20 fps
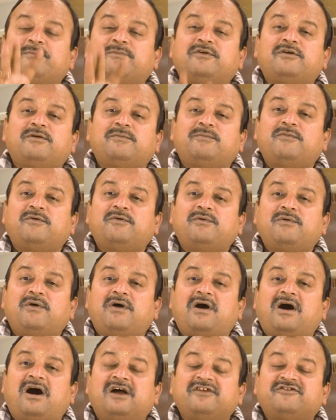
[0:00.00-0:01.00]
Murmu
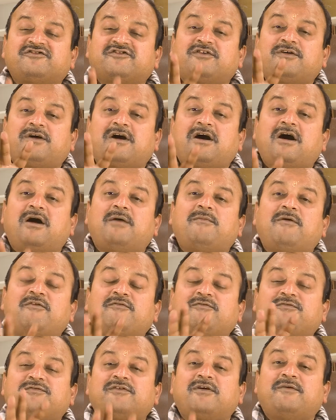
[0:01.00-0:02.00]
has come
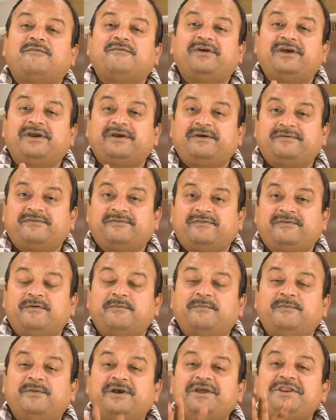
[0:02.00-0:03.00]
up from a
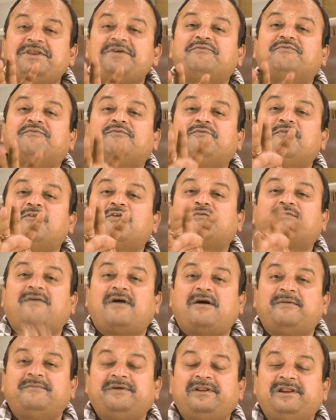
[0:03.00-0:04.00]
very poor
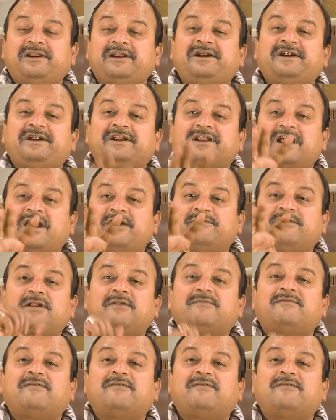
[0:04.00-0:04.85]
family, tribal